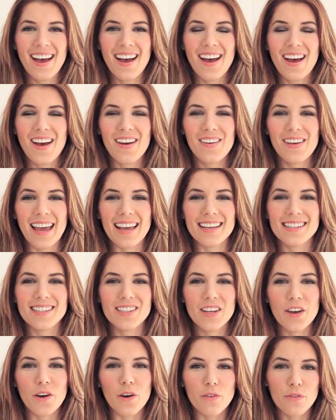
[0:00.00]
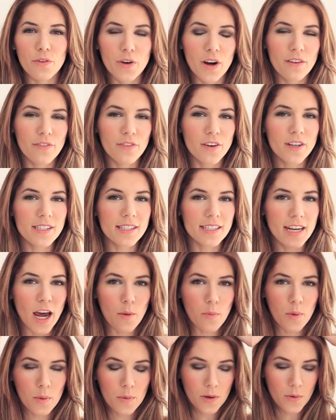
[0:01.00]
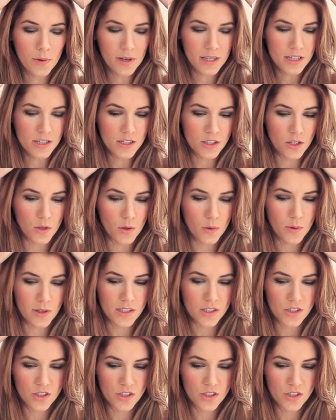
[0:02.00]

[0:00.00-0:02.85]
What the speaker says: Okay, so for our first step, what we're going to do is